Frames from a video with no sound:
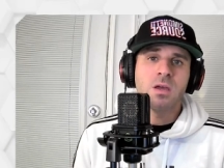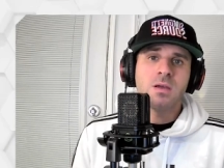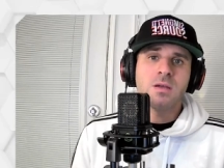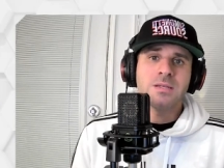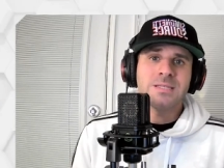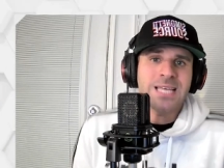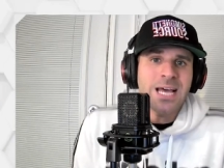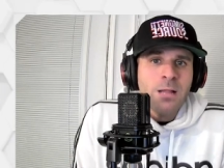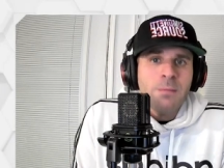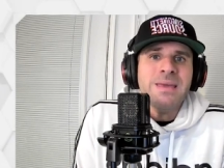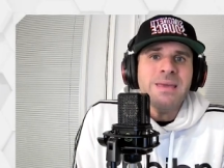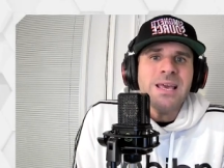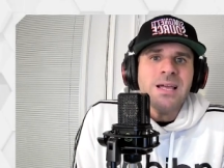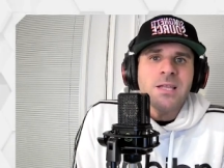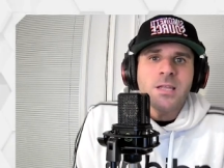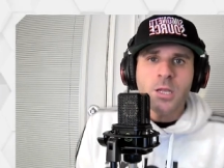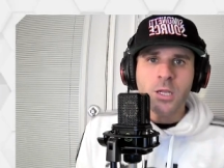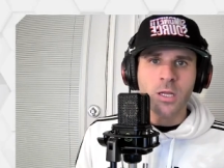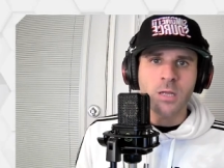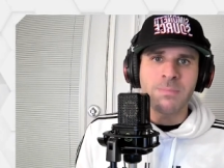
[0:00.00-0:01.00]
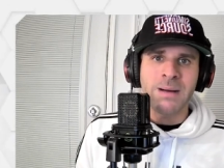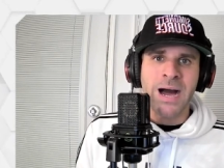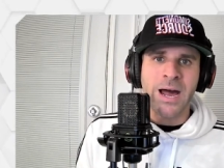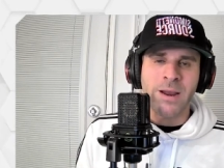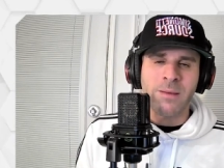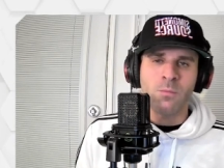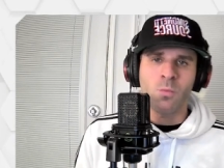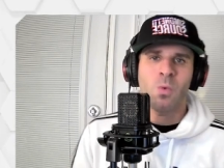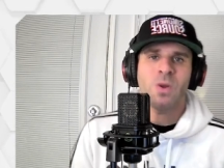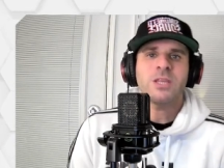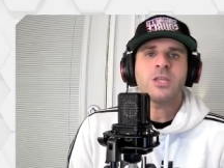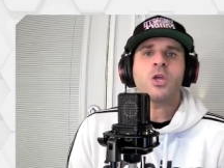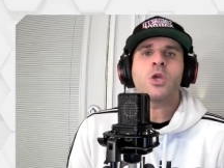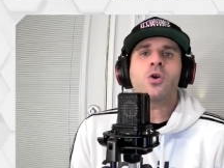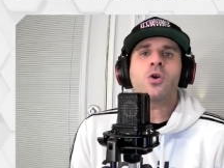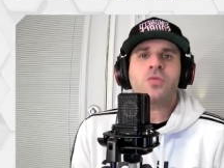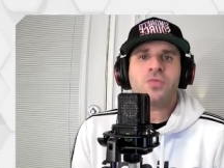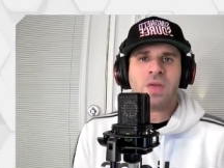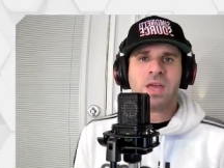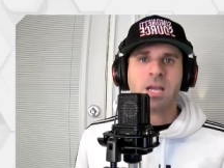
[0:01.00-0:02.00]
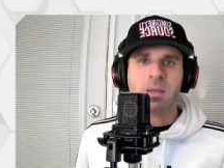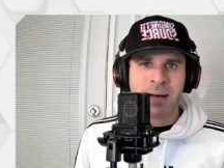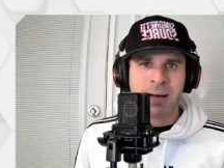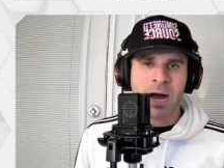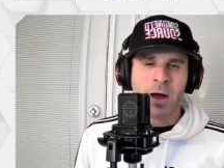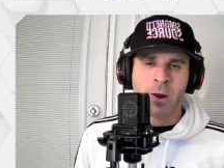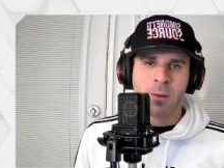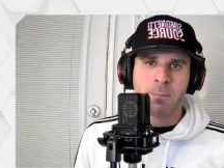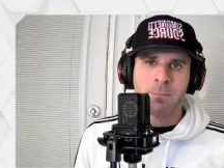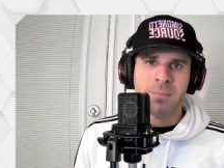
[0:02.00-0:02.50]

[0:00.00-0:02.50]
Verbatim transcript: Tell me a little about him. What do you think about him?